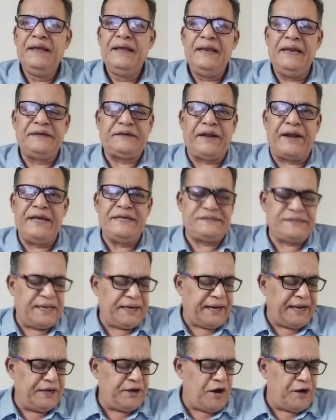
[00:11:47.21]

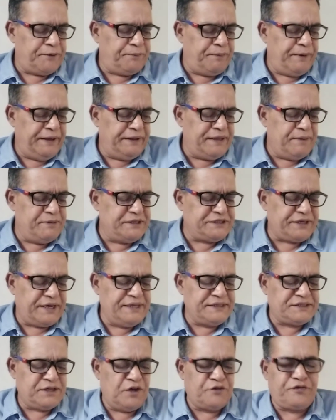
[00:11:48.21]
literature cannot be the
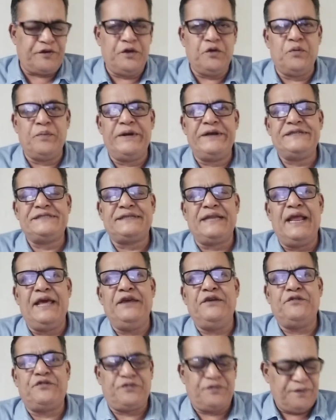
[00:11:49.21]
business of a woman's
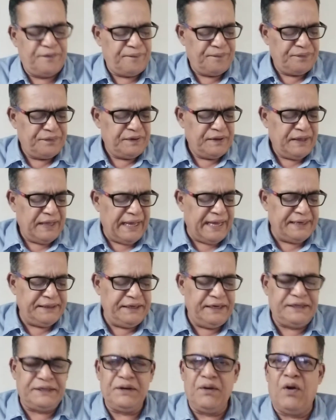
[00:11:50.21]
life, and
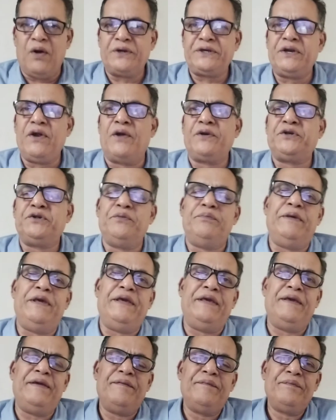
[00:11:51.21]
it ought not to
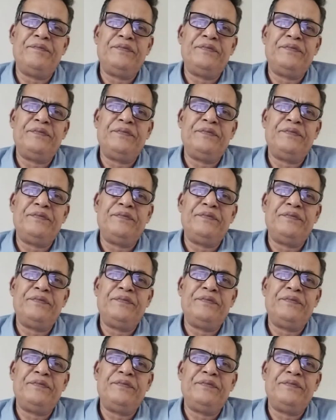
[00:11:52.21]
be.